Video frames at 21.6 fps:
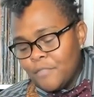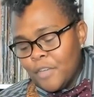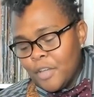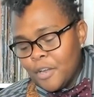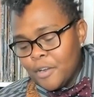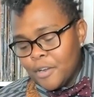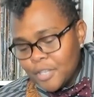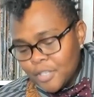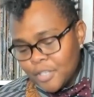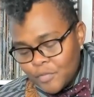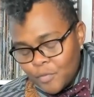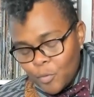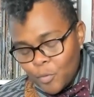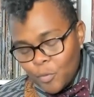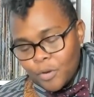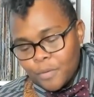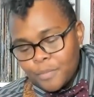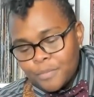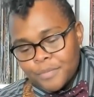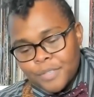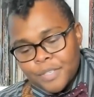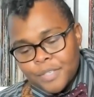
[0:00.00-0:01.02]
various
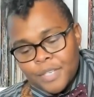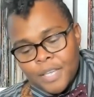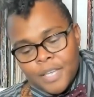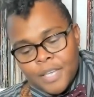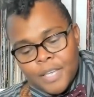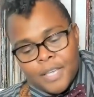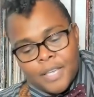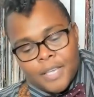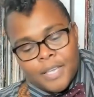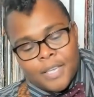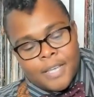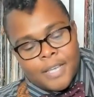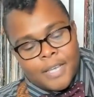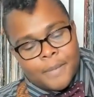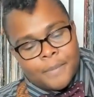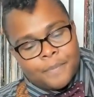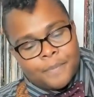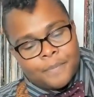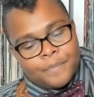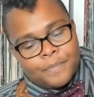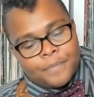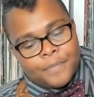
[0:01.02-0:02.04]
forms.
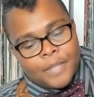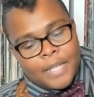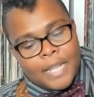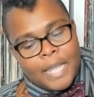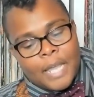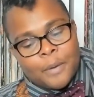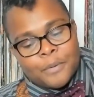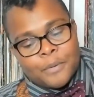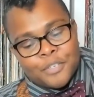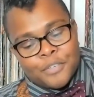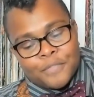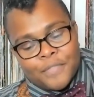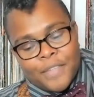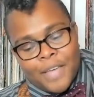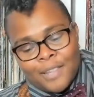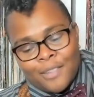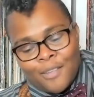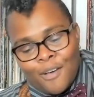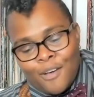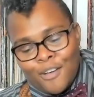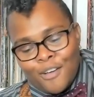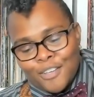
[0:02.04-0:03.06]
The language of that
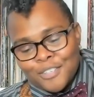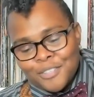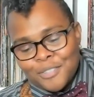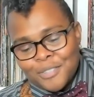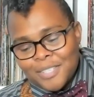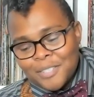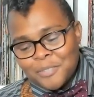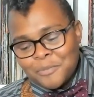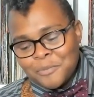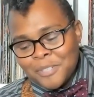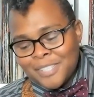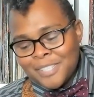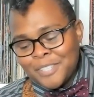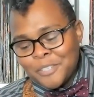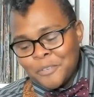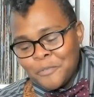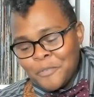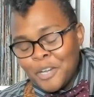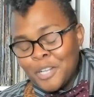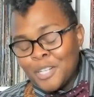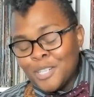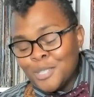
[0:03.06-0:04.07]
law is written so
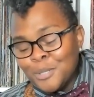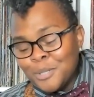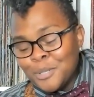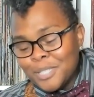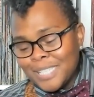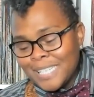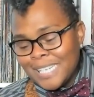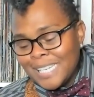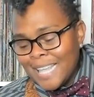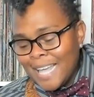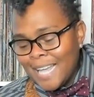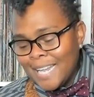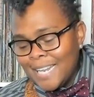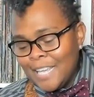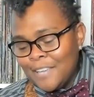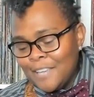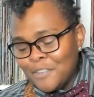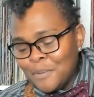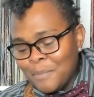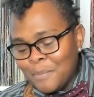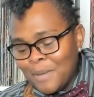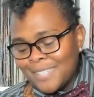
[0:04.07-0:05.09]
very loosely that
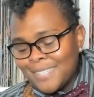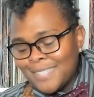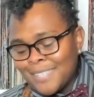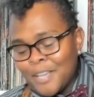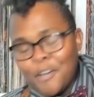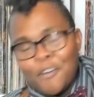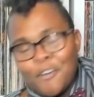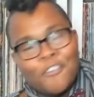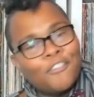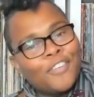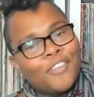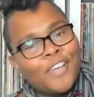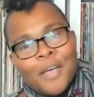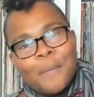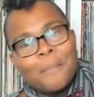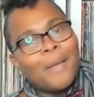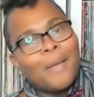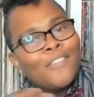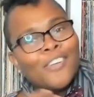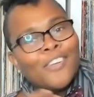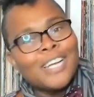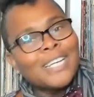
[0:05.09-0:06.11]
even myself,
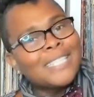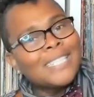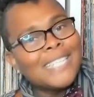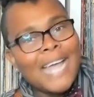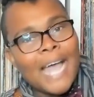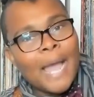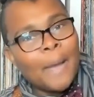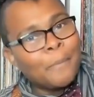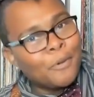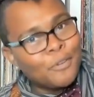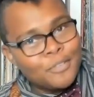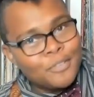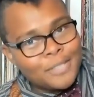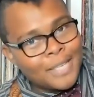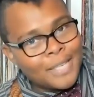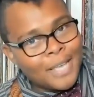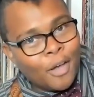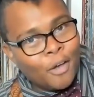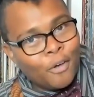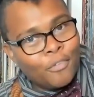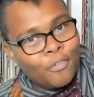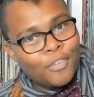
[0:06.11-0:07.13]
my very dapper
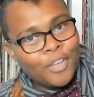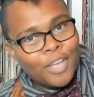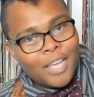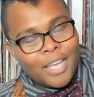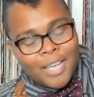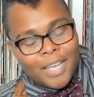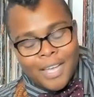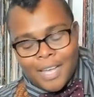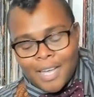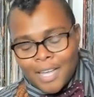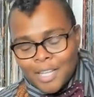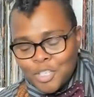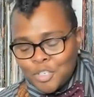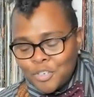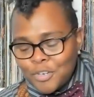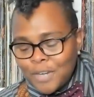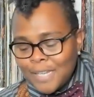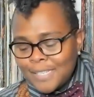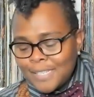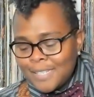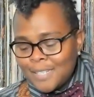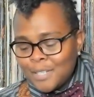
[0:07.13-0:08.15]
self,
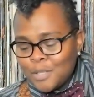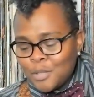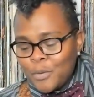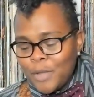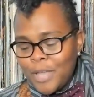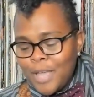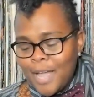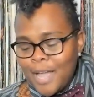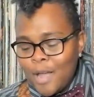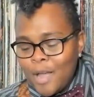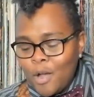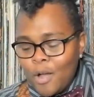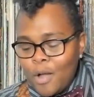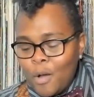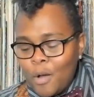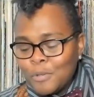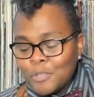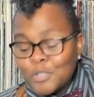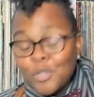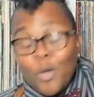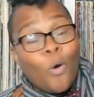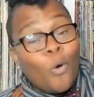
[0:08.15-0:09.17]
dressed the way I
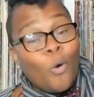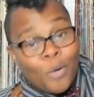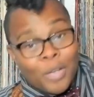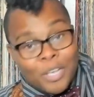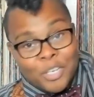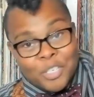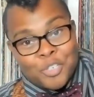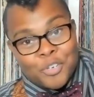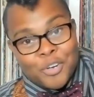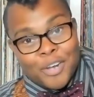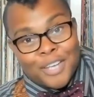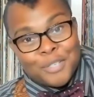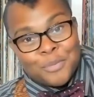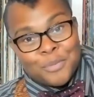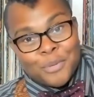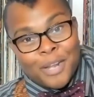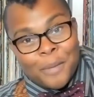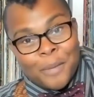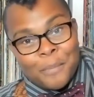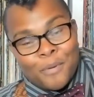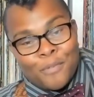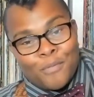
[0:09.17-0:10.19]
almost always dress when
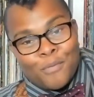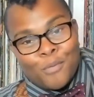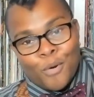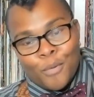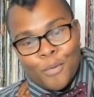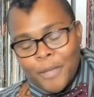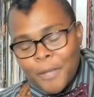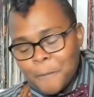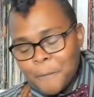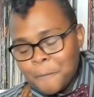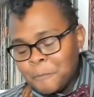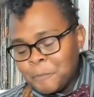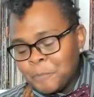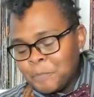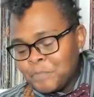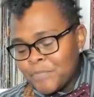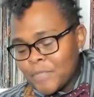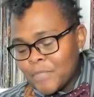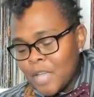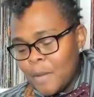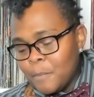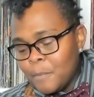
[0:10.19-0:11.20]
I'm performing,
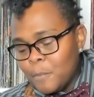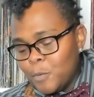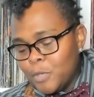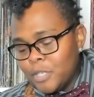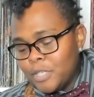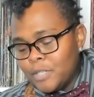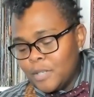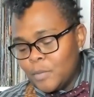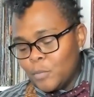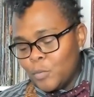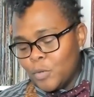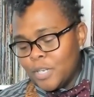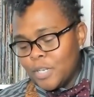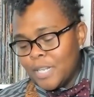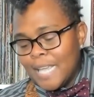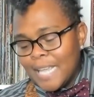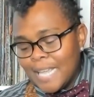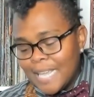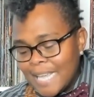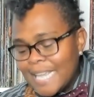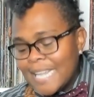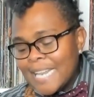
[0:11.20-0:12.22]
would
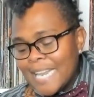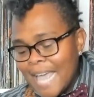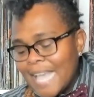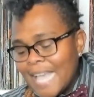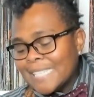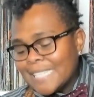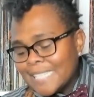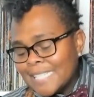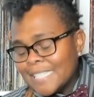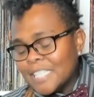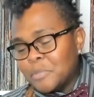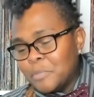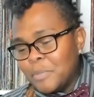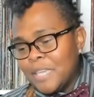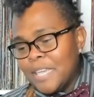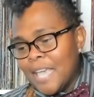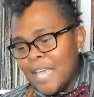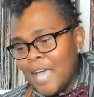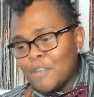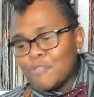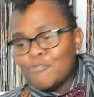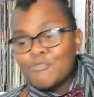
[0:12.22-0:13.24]
in essence
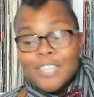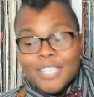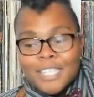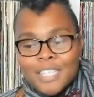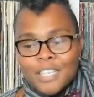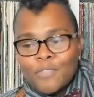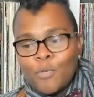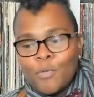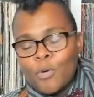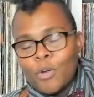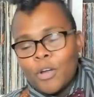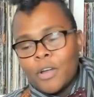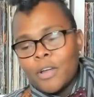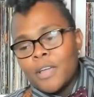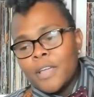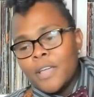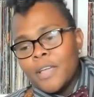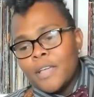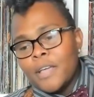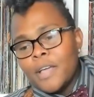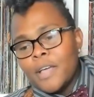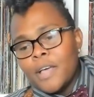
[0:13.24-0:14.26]
be at risk for
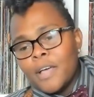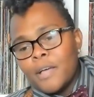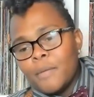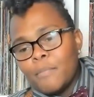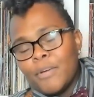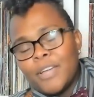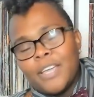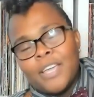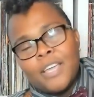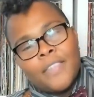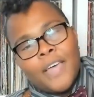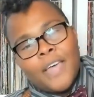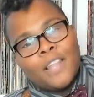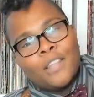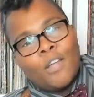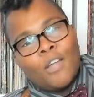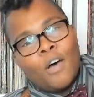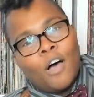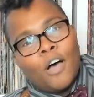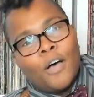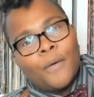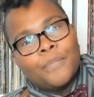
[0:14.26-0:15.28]
breaking that
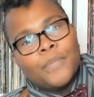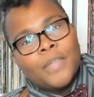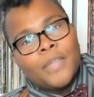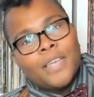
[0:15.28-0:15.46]
law.